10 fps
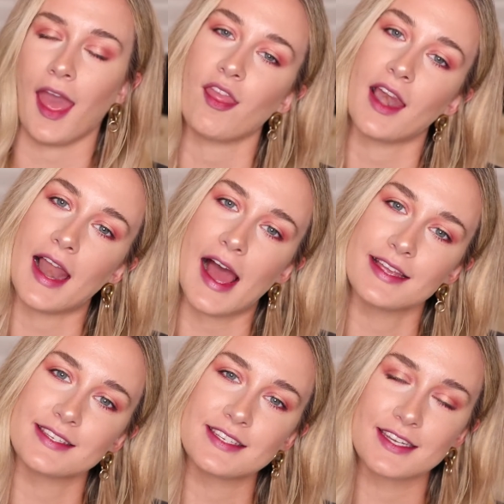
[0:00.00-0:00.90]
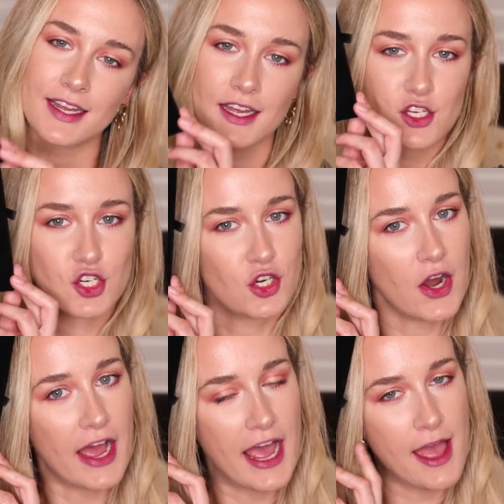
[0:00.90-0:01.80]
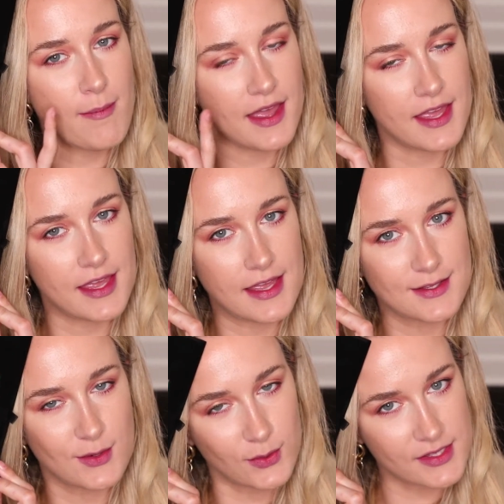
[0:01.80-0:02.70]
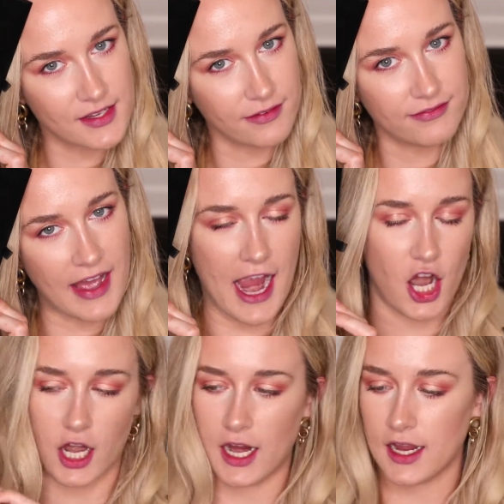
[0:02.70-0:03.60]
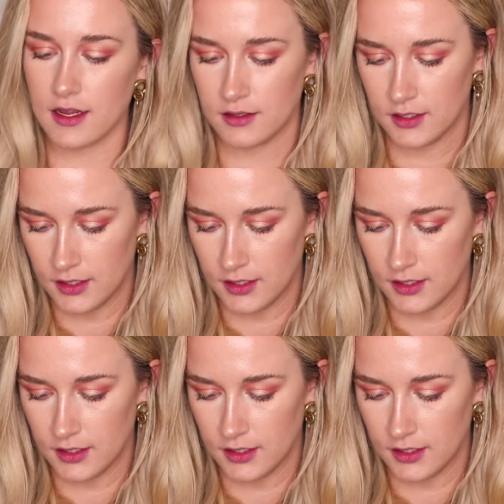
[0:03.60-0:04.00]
and the last tribe is called Safari,